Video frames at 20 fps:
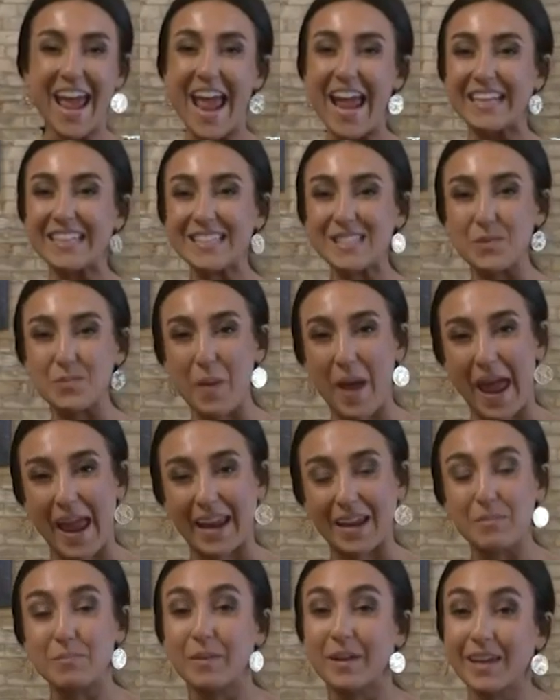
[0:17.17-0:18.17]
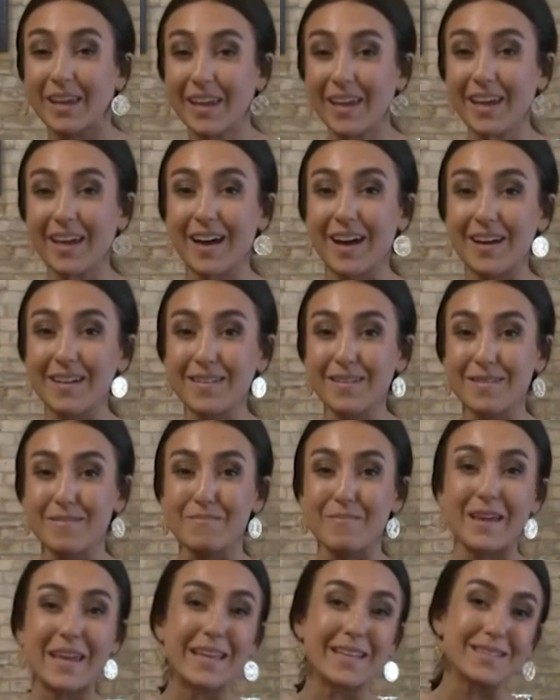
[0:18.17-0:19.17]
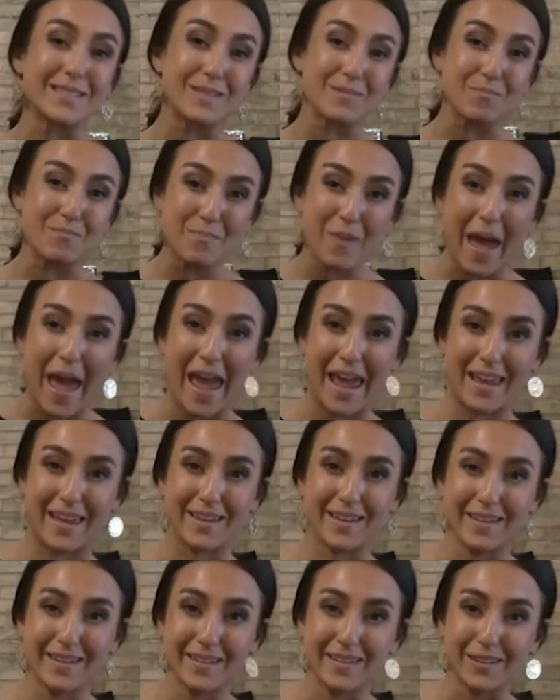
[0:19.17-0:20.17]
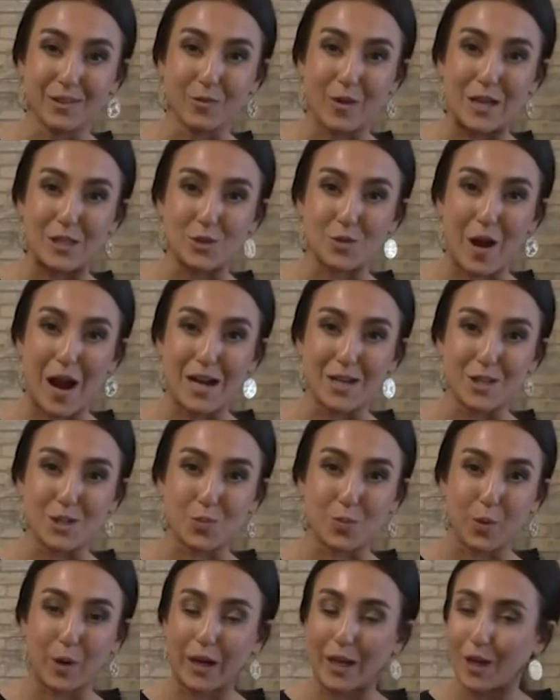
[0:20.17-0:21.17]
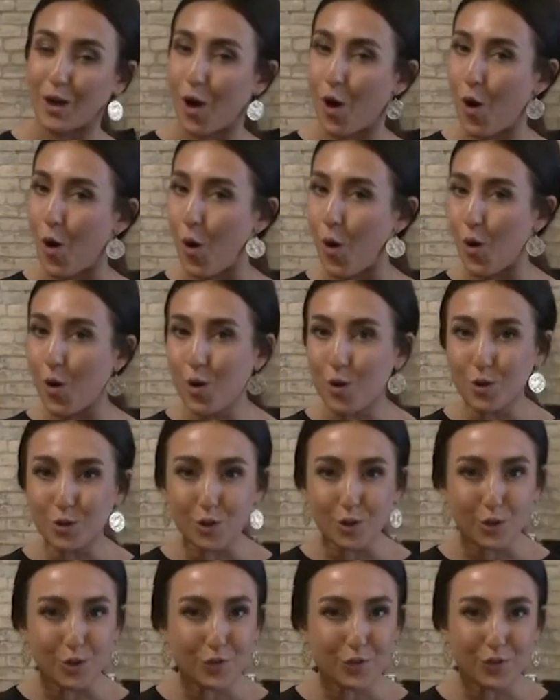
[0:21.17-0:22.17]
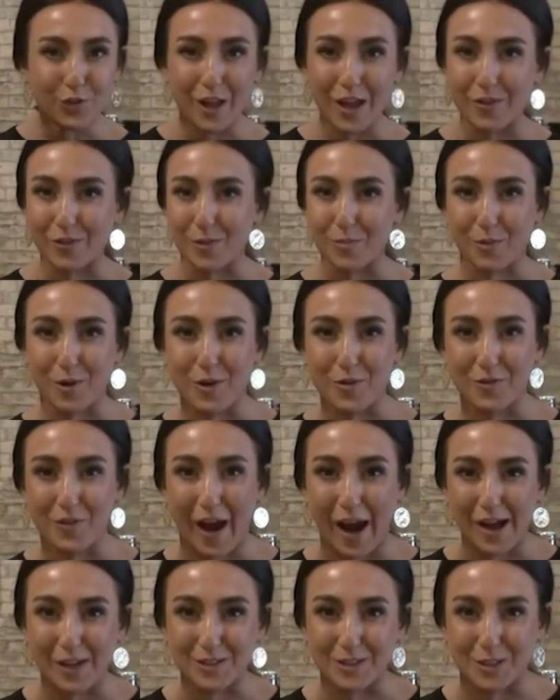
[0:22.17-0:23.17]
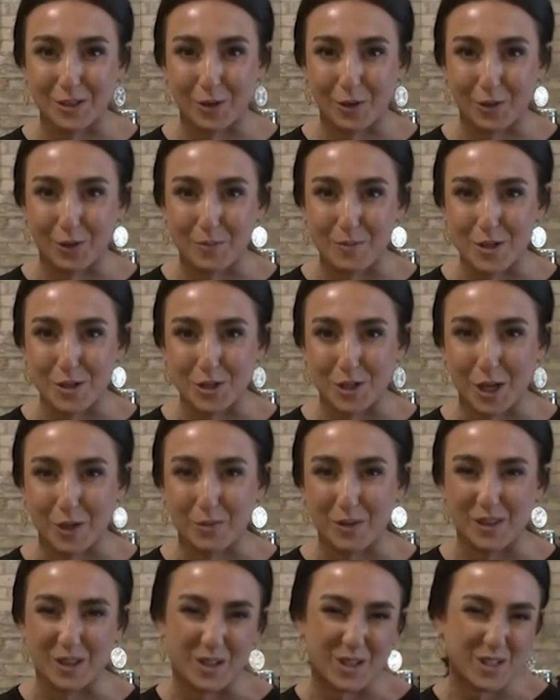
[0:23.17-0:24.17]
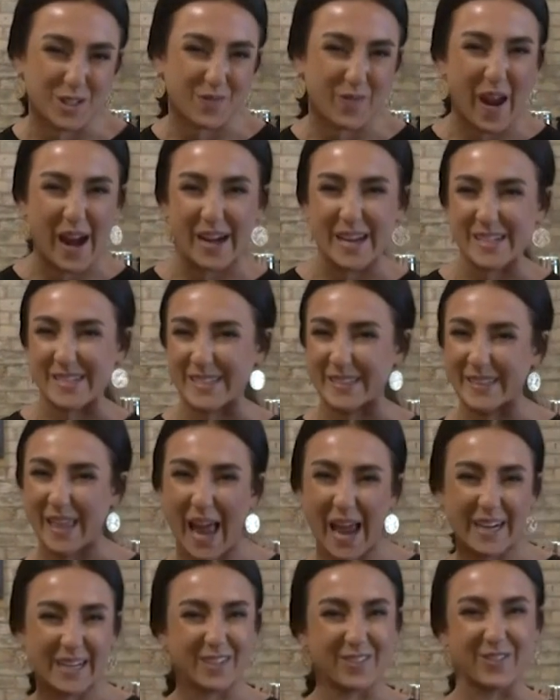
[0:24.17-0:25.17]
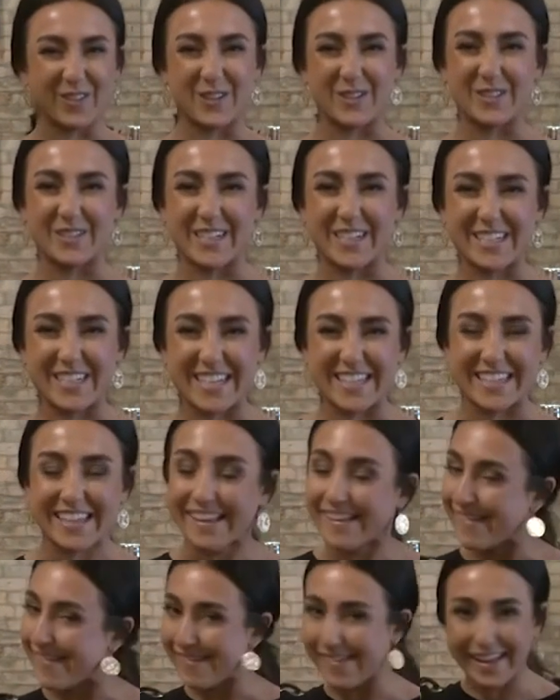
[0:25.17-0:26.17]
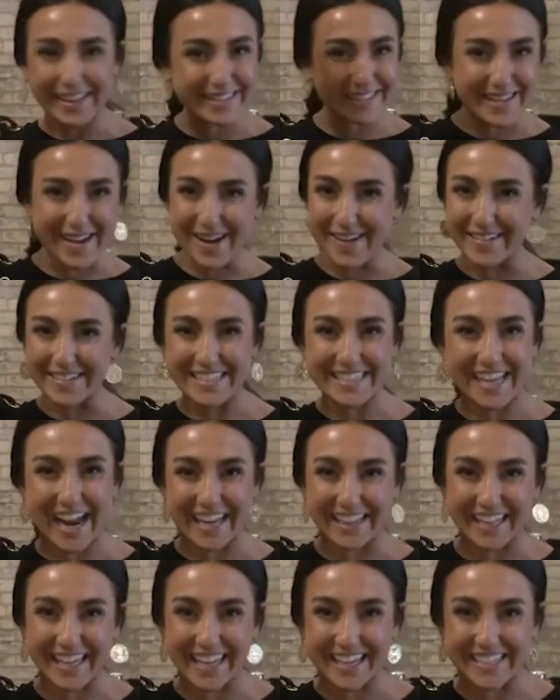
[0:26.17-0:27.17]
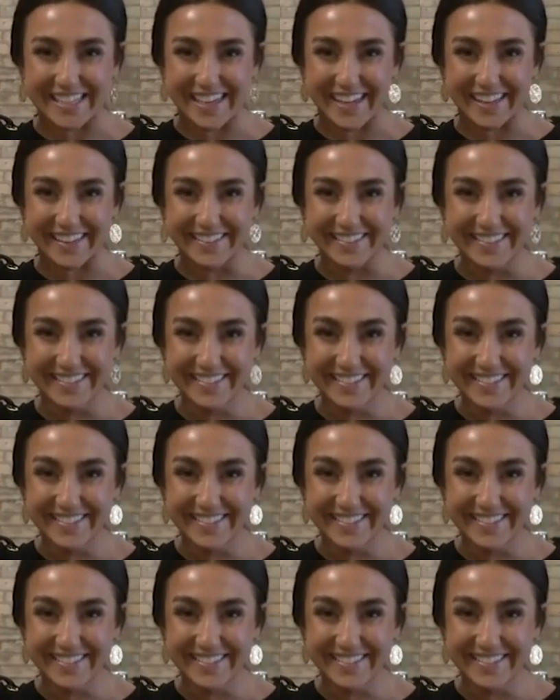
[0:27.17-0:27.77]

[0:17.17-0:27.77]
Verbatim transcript: In Spain, Bahía means bay. The restaurant is bringing a whole new flavor profile to northern Michigan with their Spanish Latin-infused dishes. Let's go inside the kitchen.